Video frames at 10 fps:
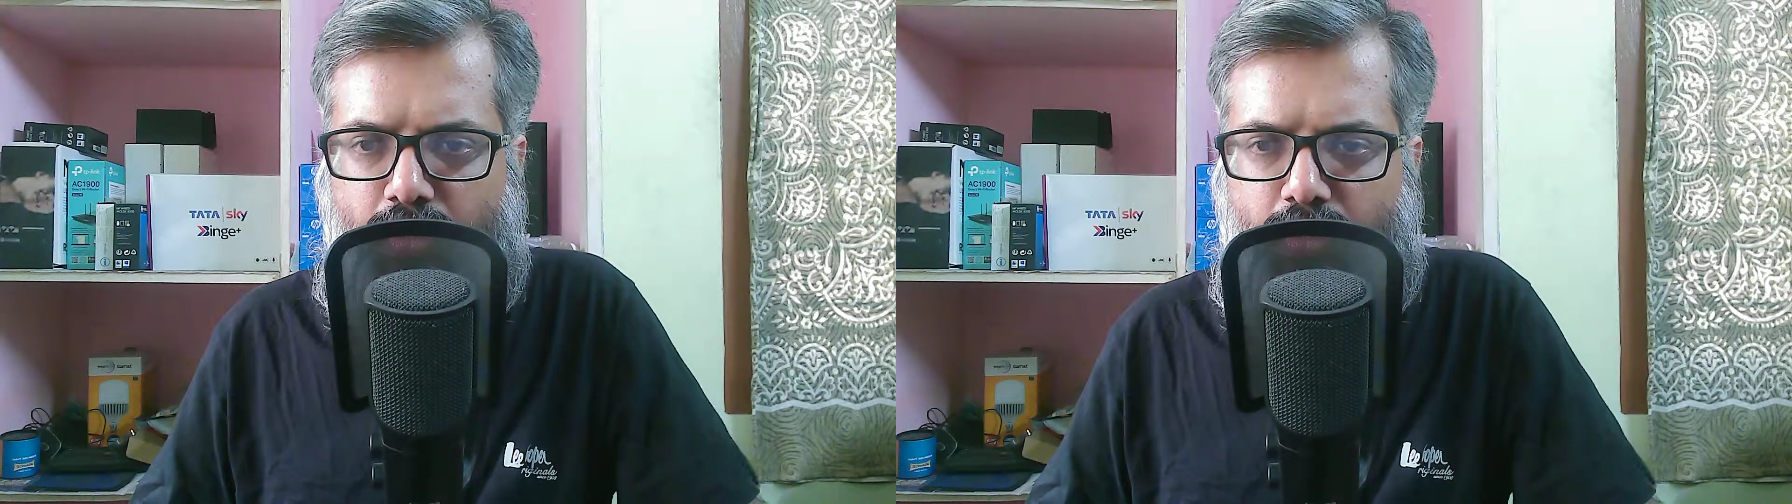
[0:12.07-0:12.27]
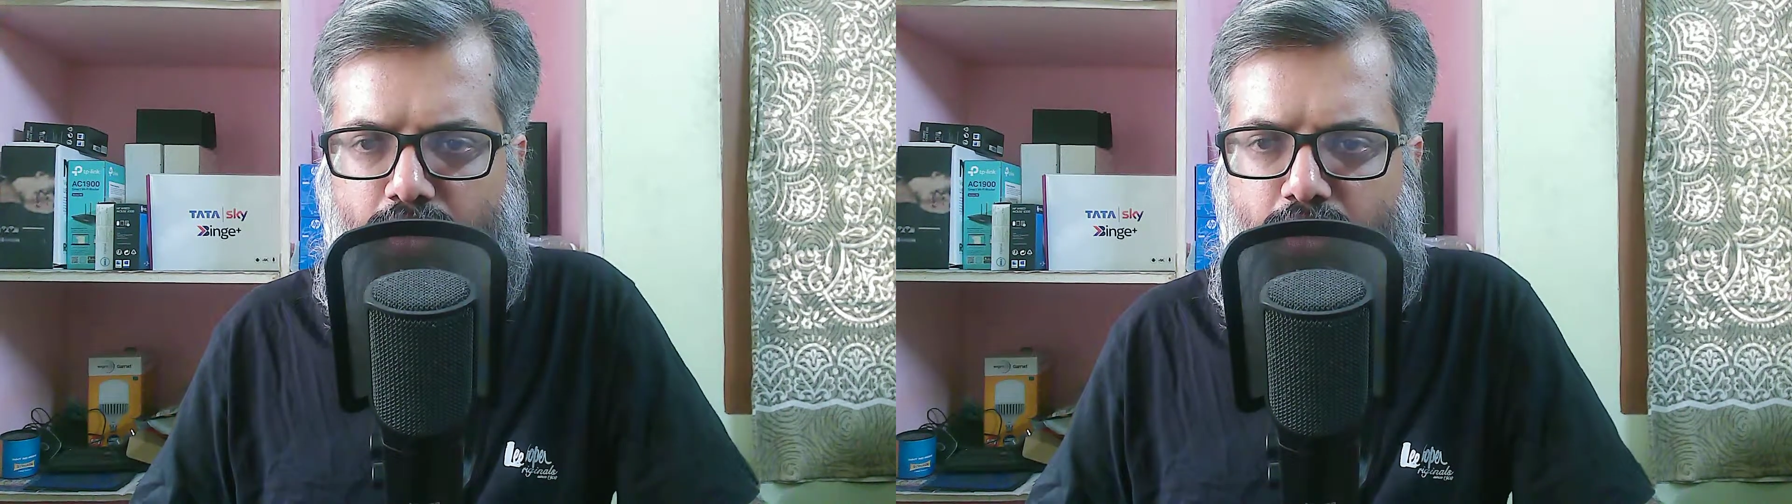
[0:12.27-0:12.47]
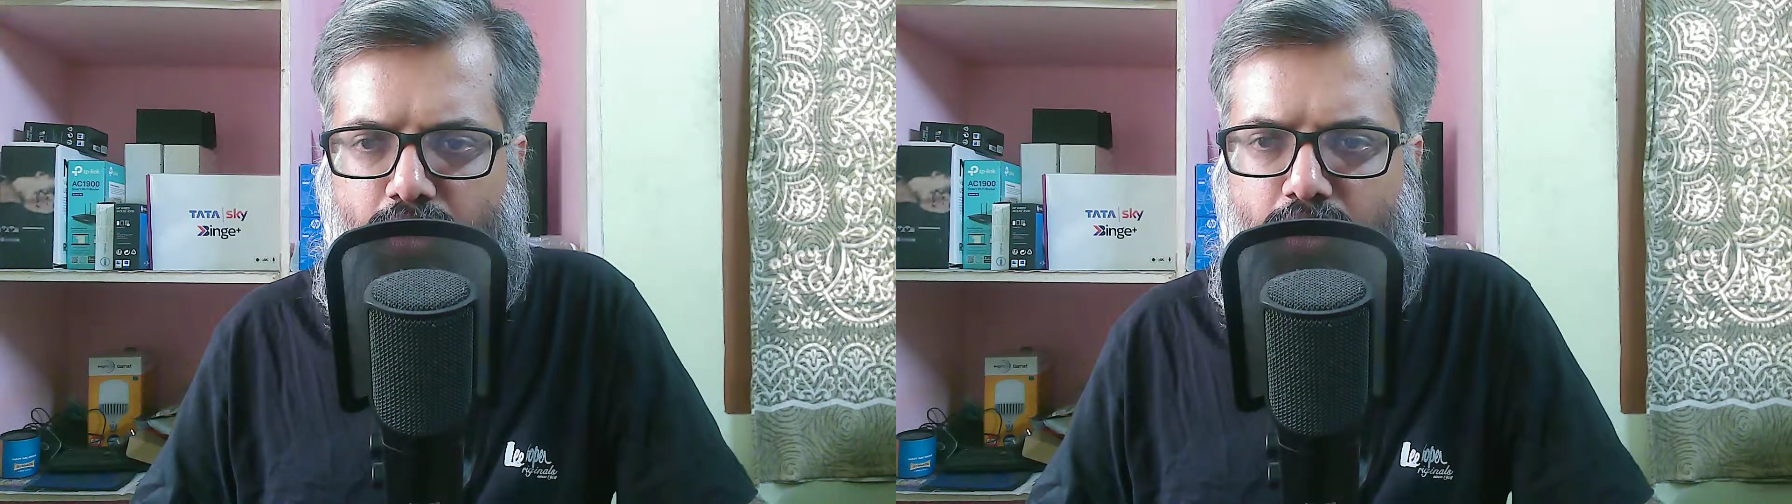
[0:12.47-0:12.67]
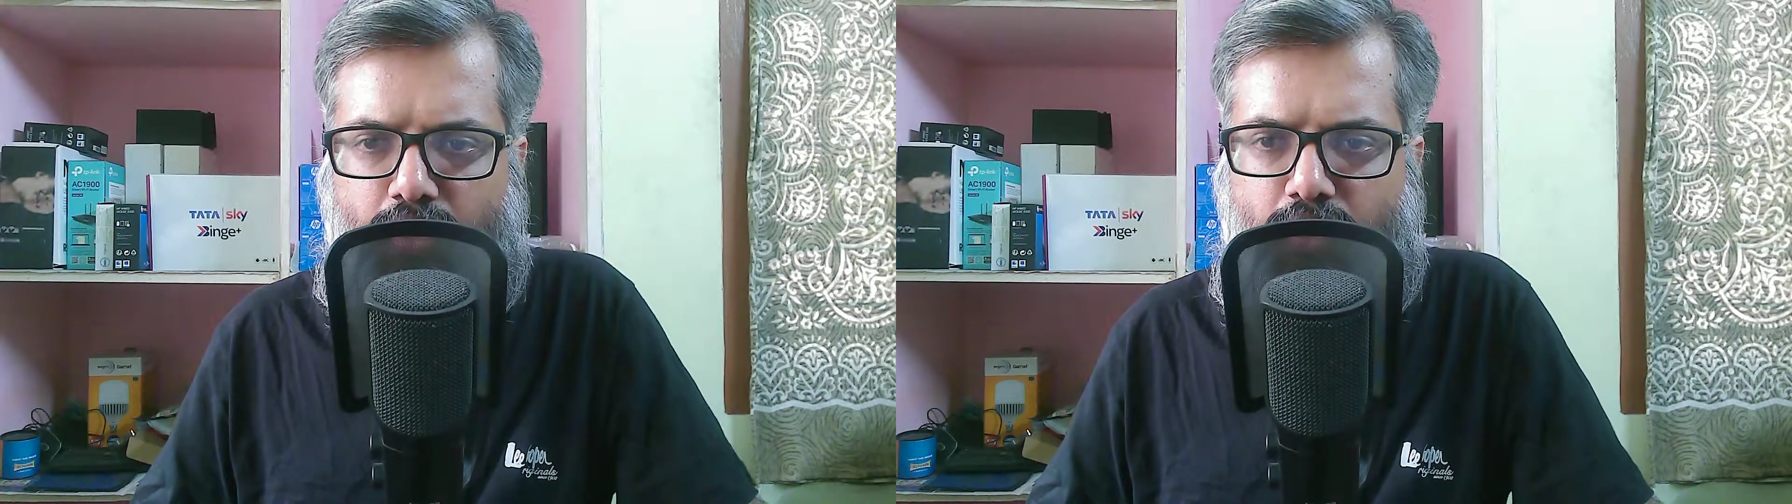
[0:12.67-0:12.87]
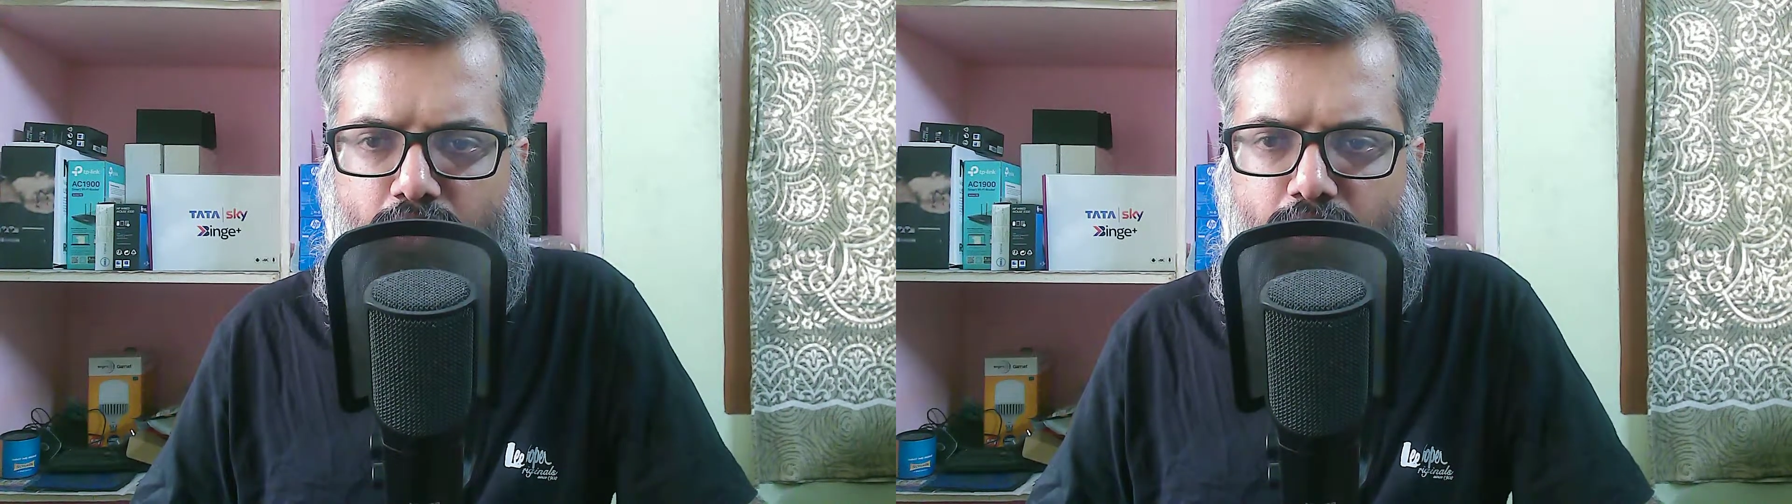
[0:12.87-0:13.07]
There are a
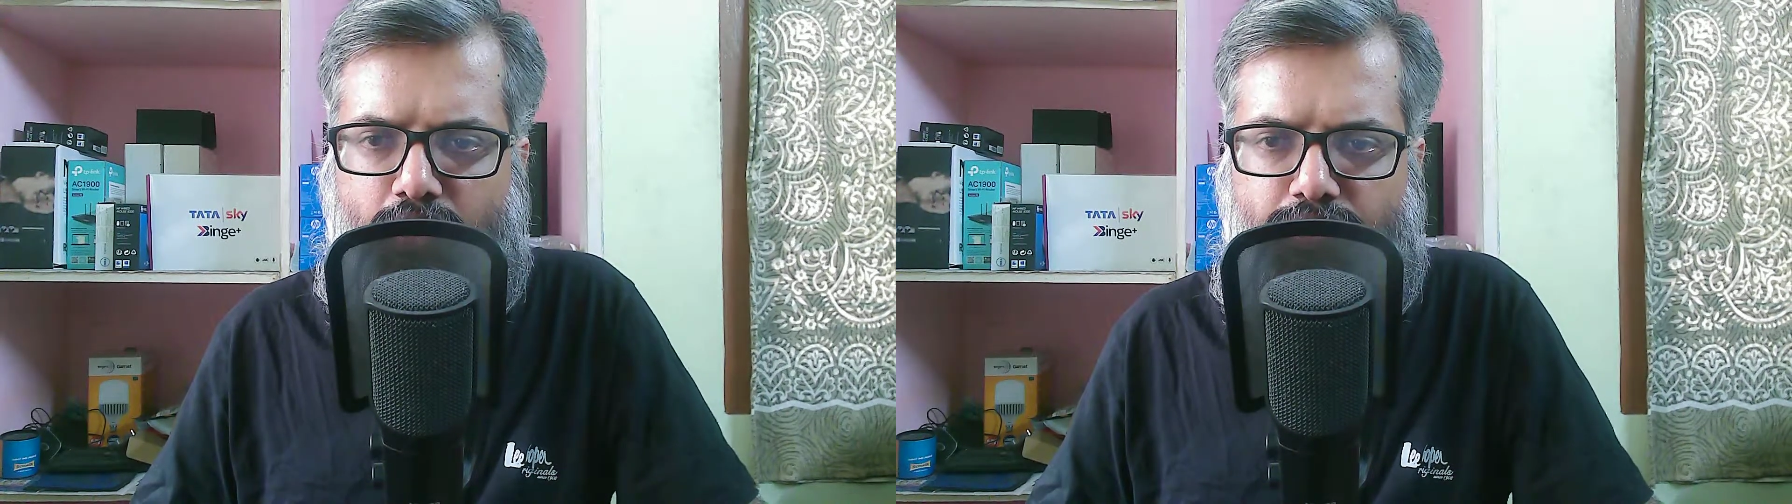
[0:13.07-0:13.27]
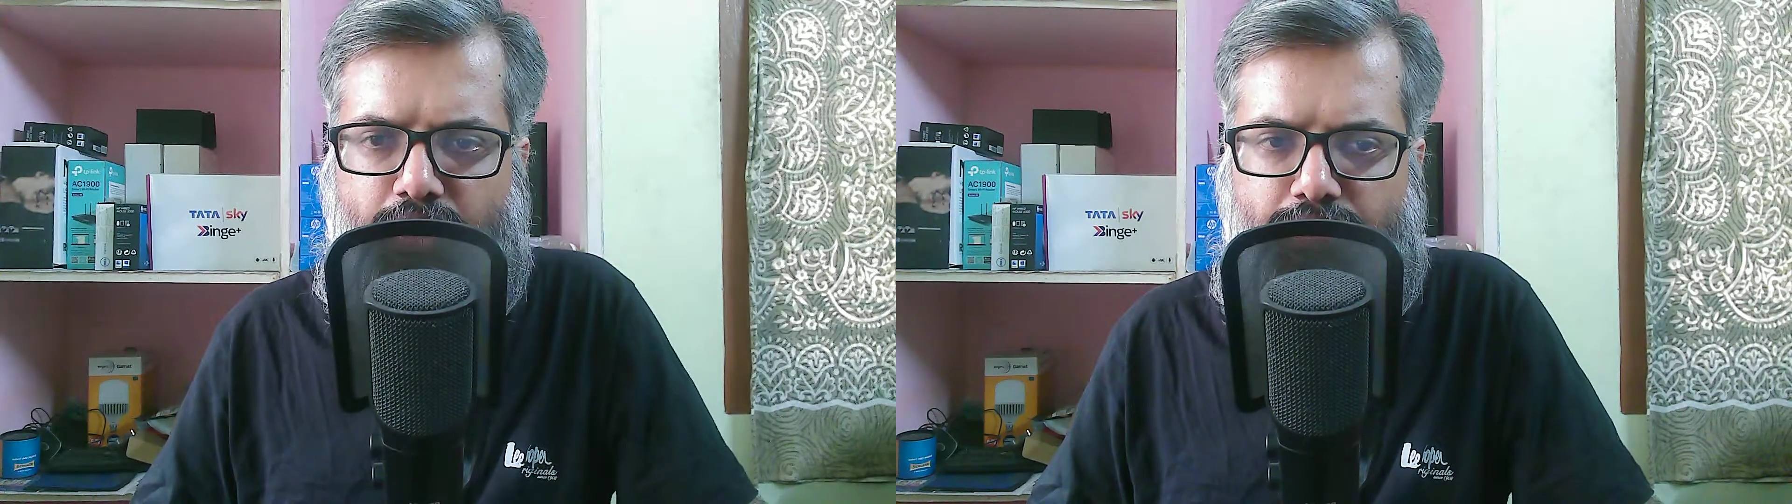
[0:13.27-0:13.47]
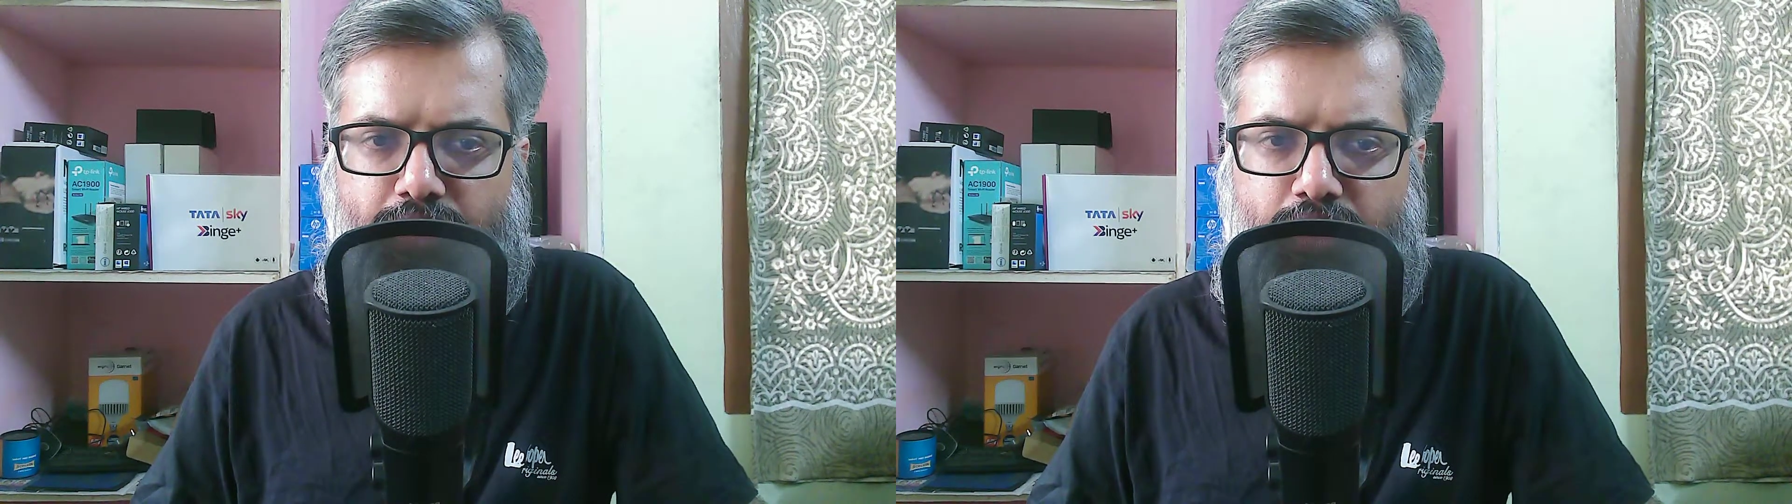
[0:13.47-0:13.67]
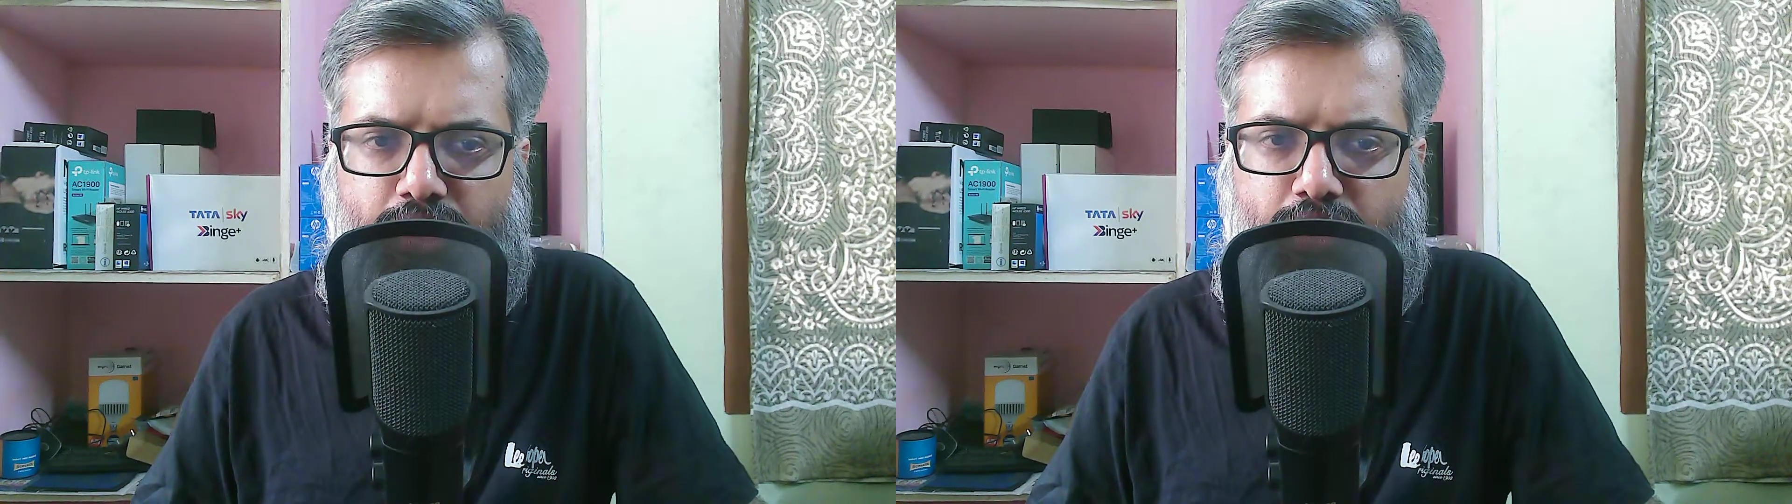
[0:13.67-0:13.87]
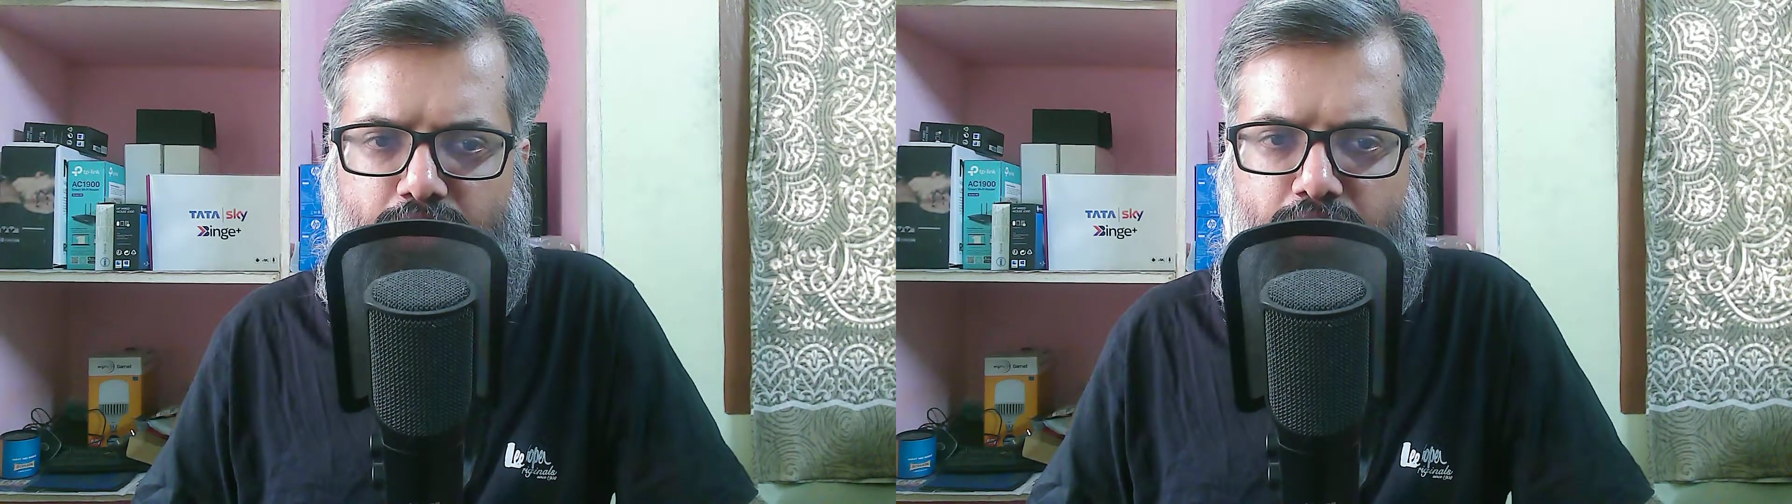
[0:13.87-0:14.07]
lot of
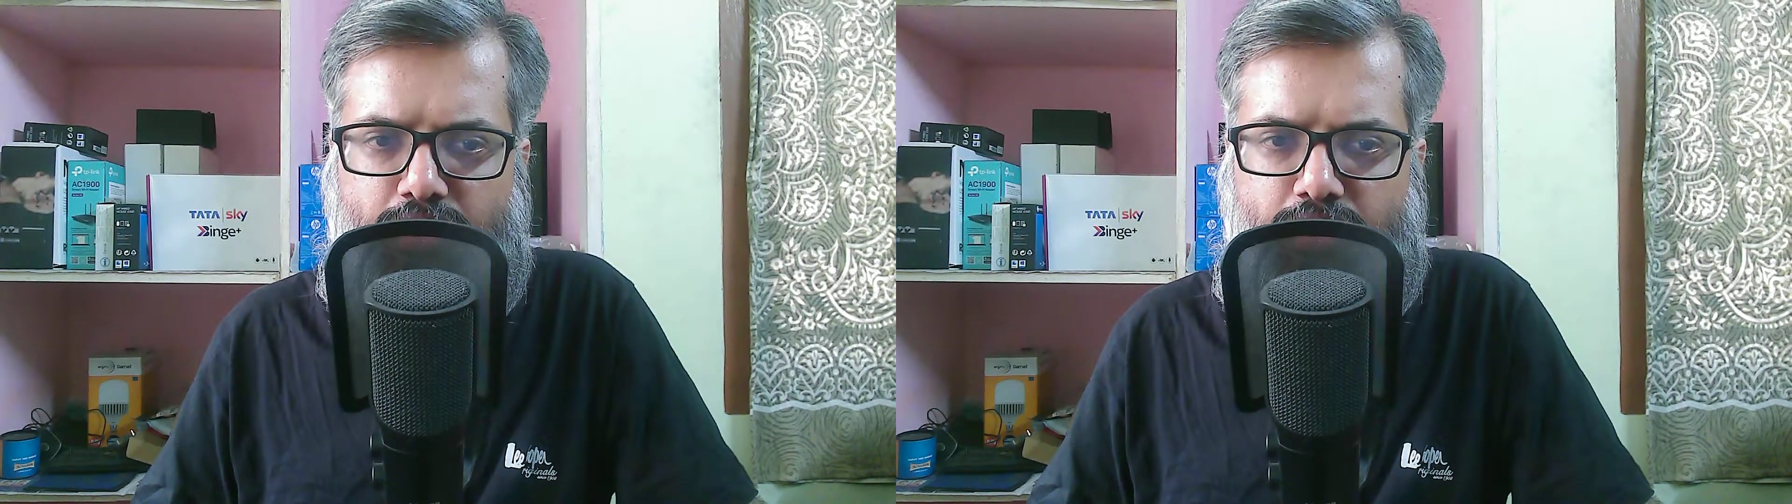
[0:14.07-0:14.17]
deficiencies